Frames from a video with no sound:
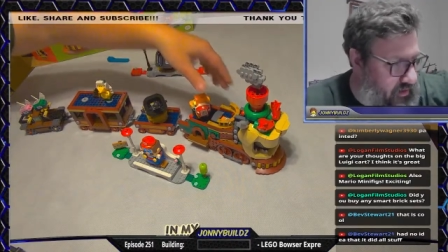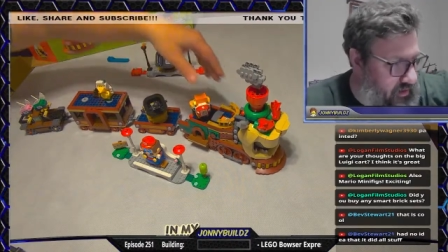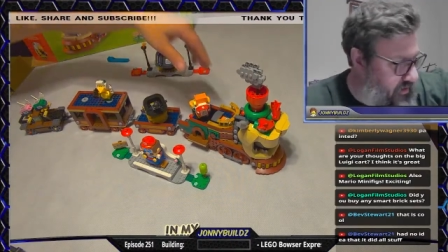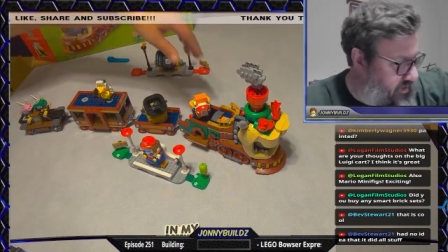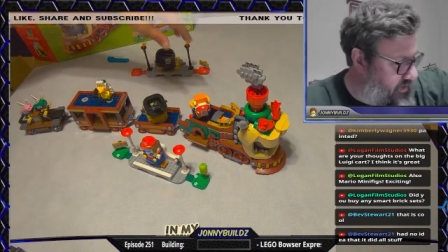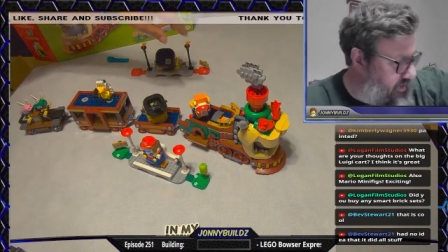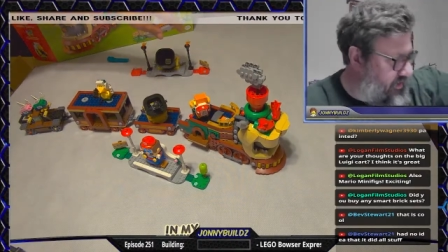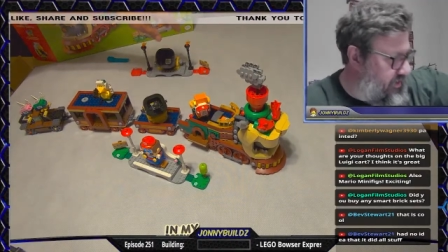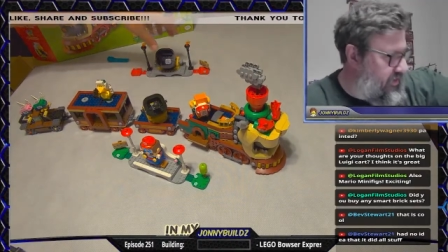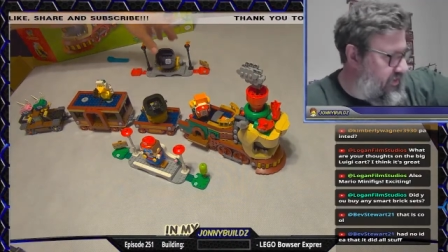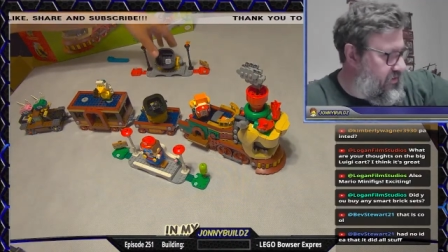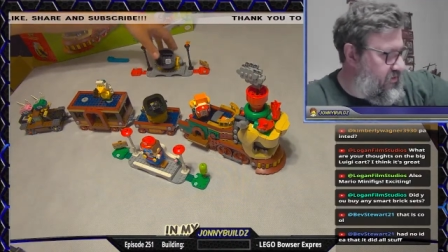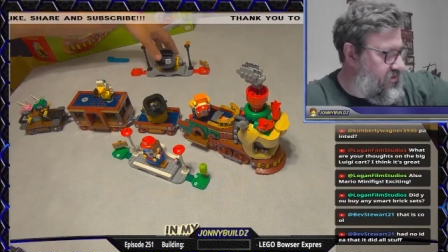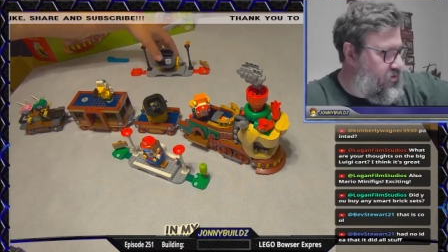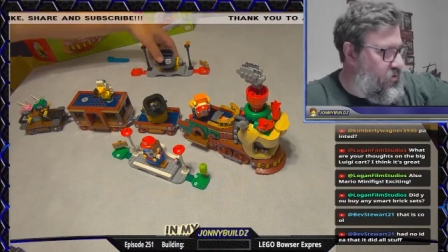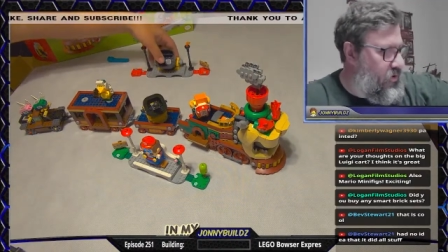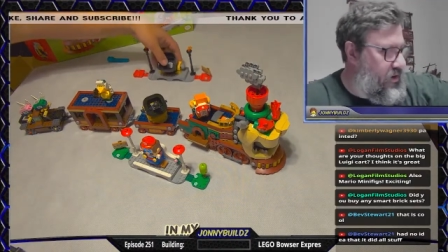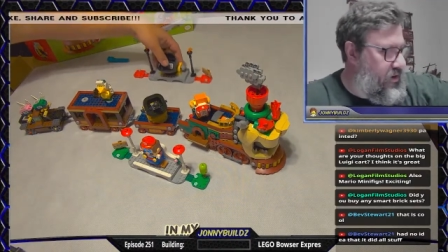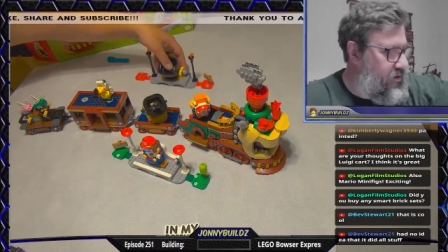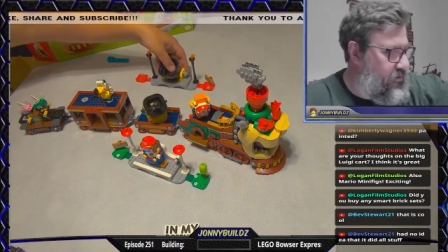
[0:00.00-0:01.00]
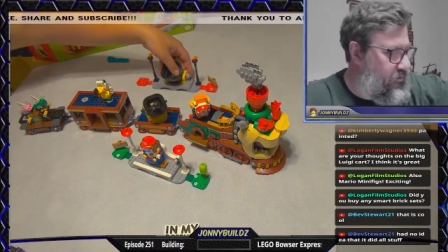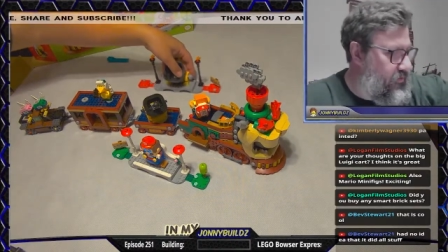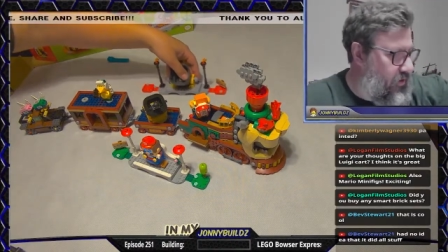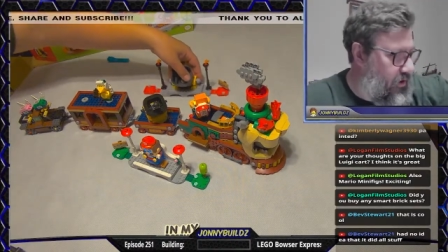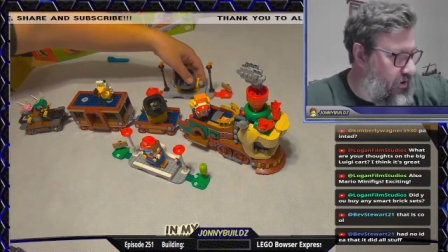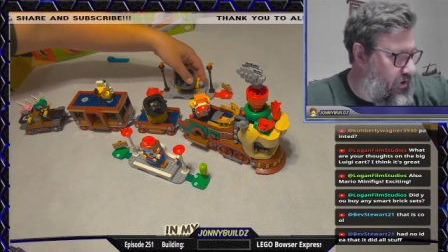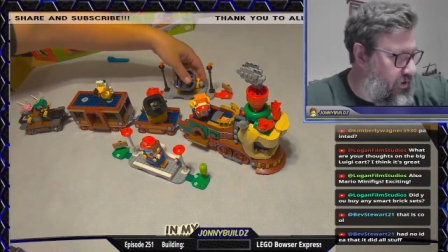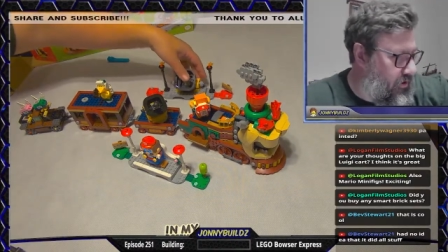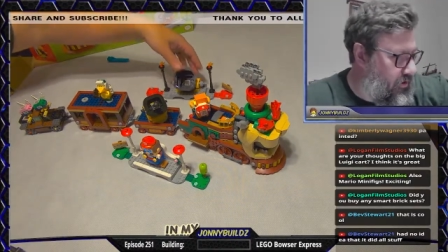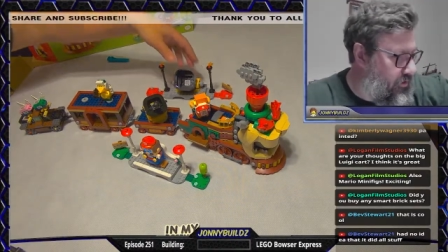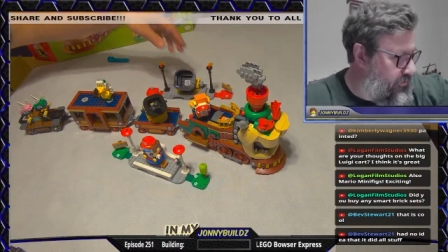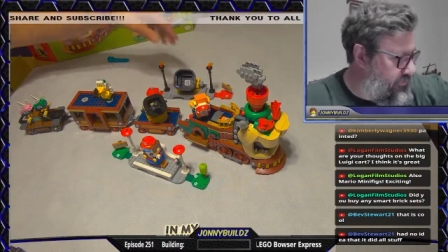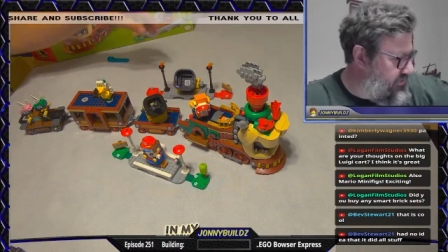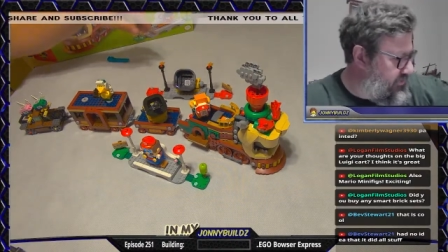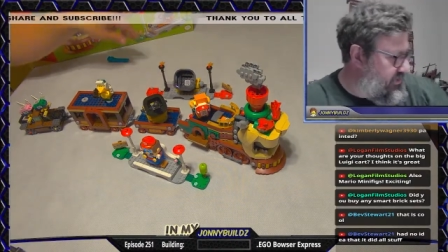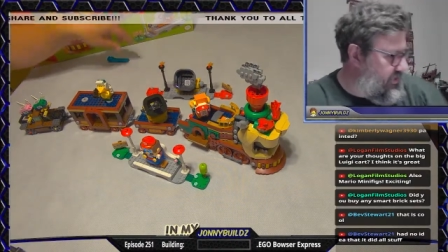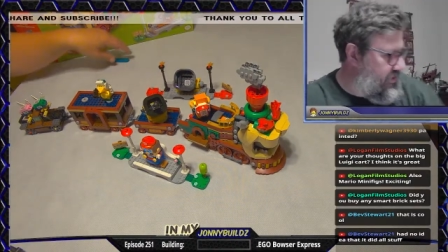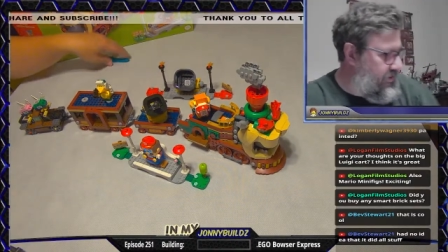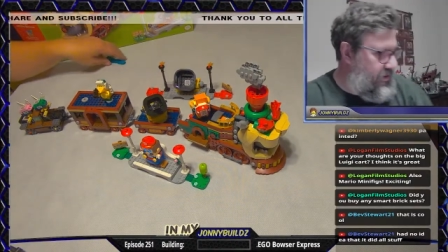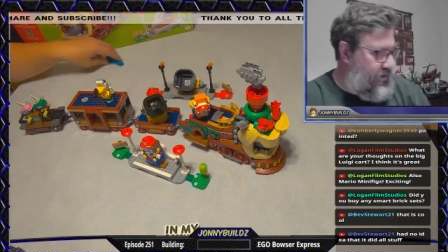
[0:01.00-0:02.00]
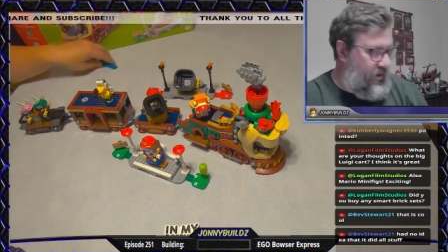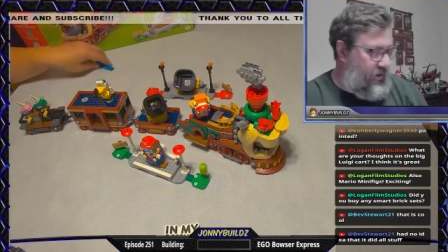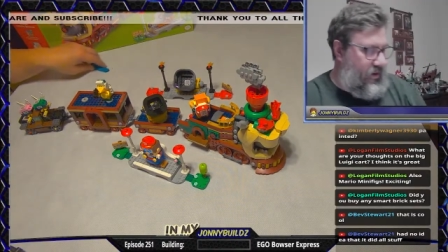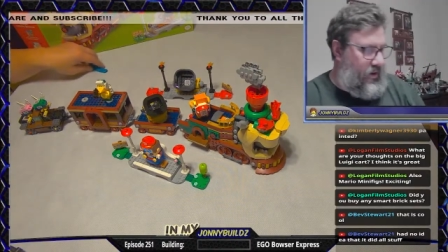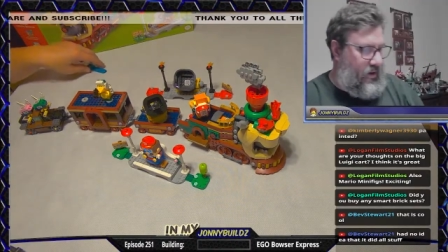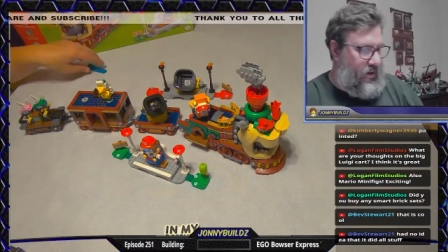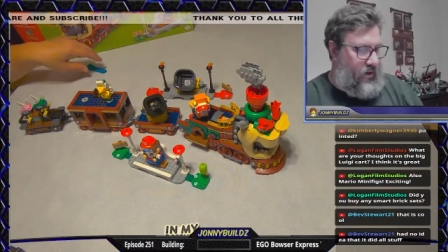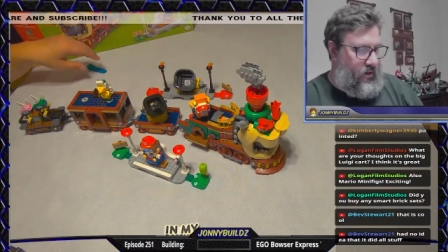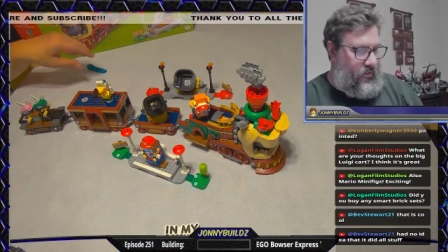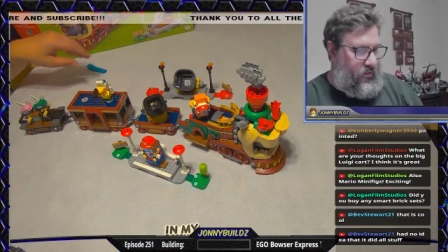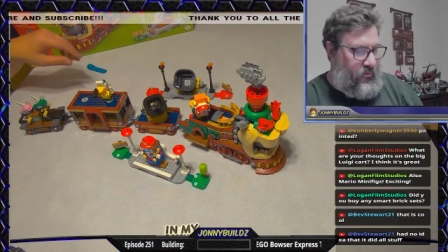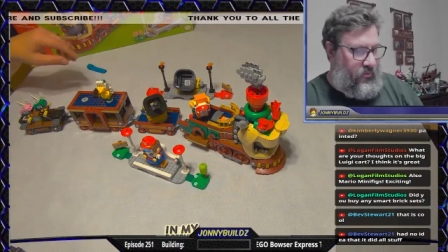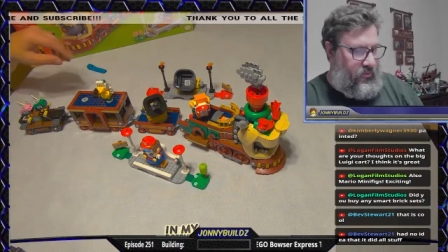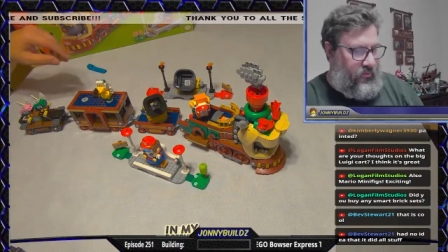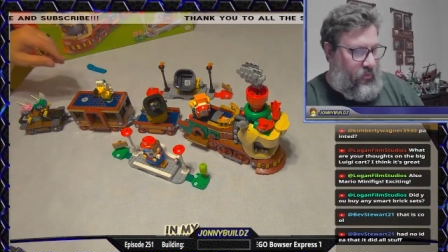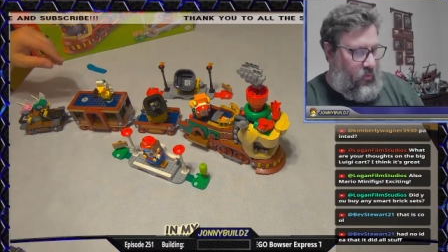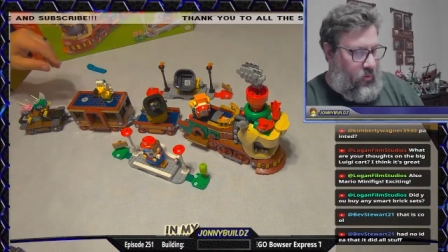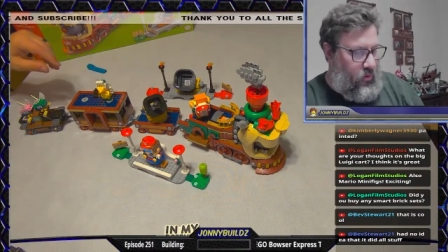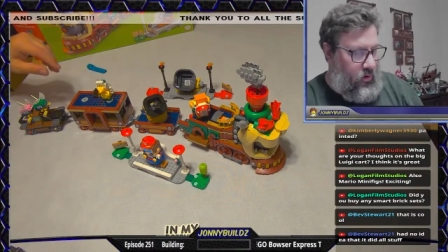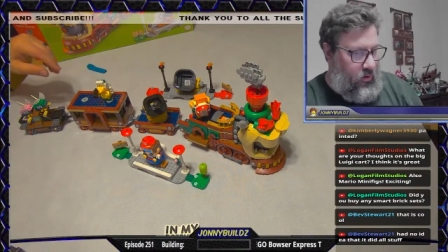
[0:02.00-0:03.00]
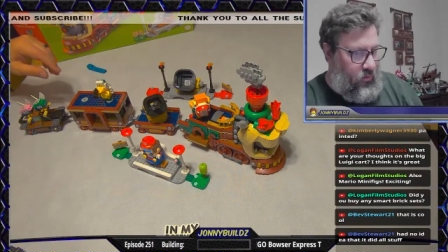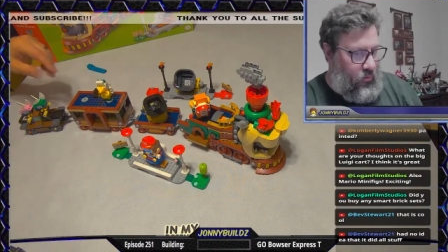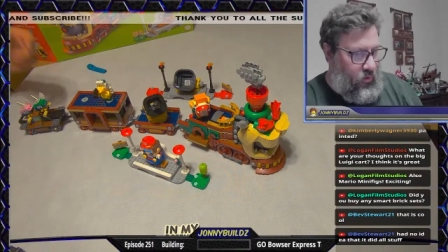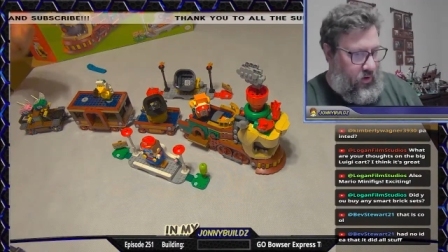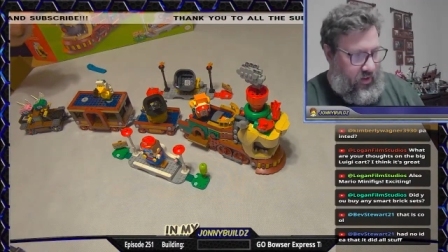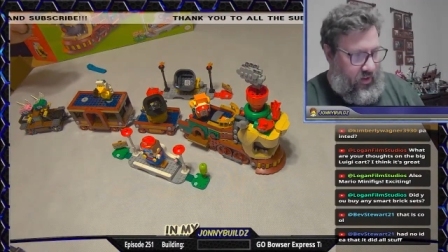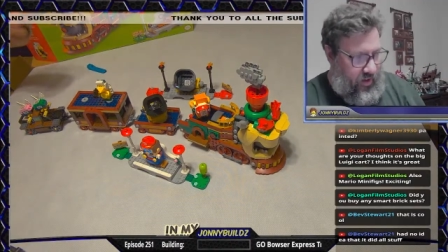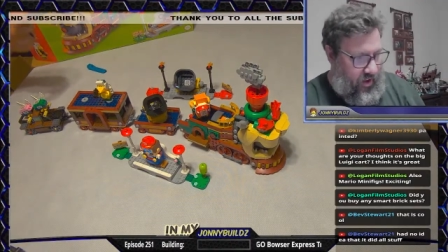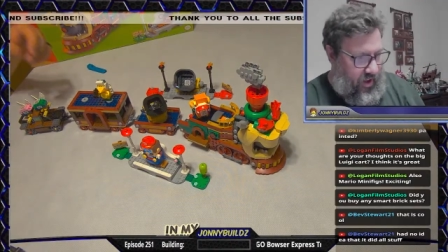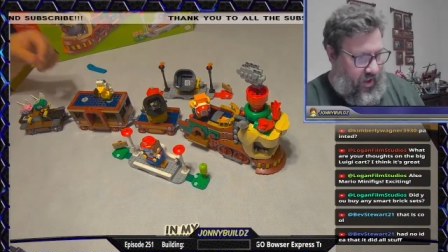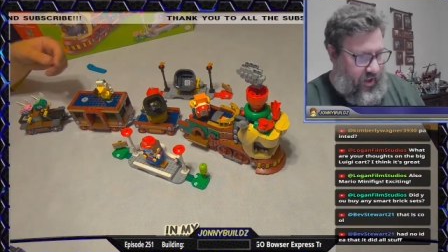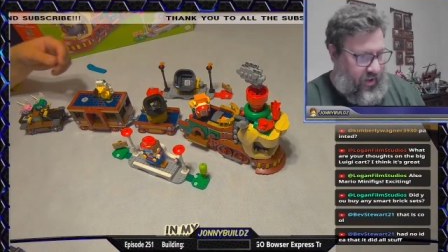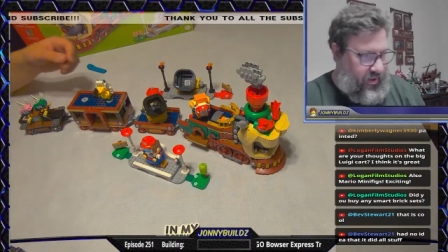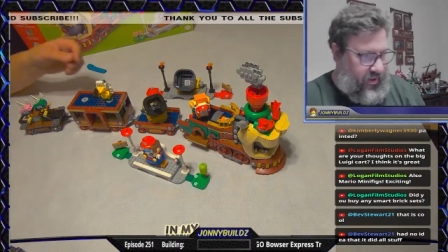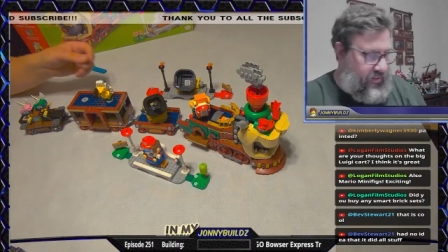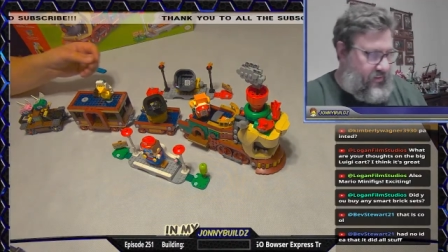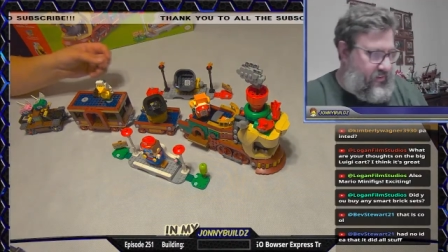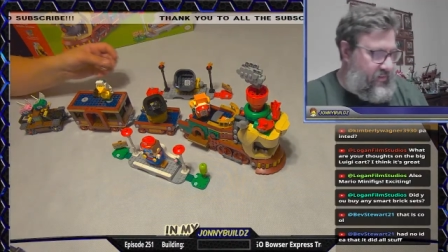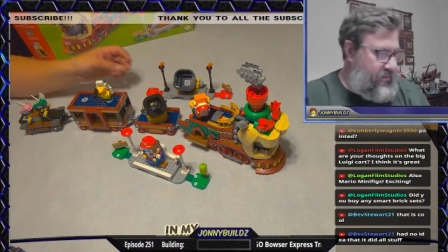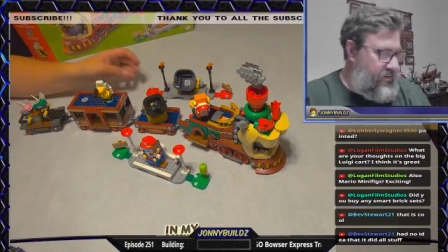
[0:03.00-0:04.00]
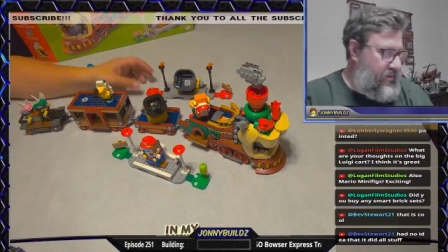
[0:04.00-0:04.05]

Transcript: It is quite involved for what it has.